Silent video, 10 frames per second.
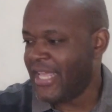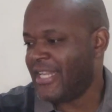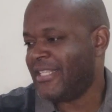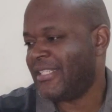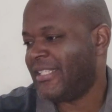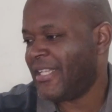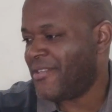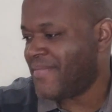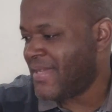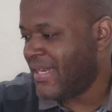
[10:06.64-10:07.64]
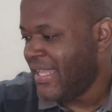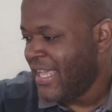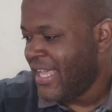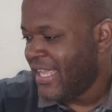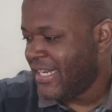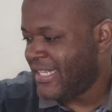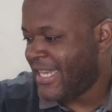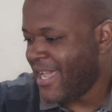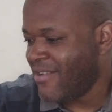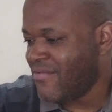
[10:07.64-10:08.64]
Ladies and gentlemen,
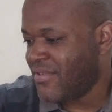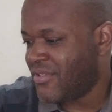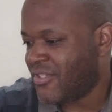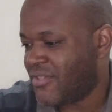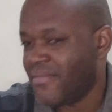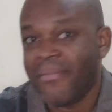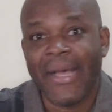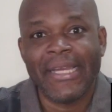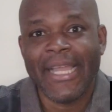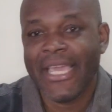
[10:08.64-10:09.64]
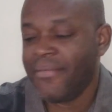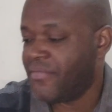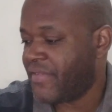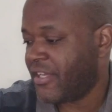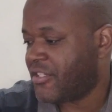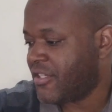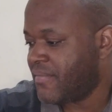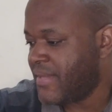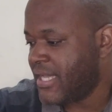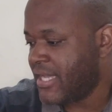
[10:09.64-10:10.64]
that was my name,
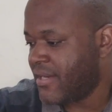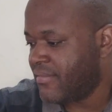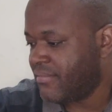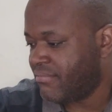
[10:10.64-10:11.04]
Vector Man.